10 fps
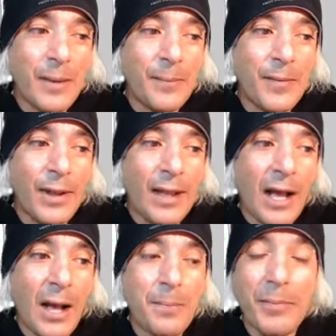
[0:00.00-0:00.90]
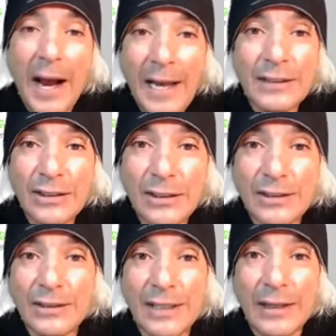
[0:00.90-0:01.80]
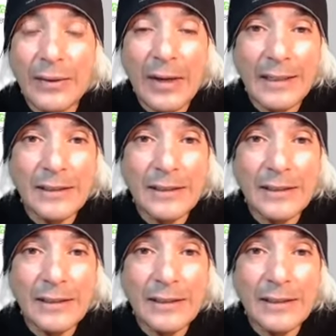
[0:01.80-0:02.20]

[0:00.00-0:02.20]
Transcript: I'm I'm biased in this thing, right?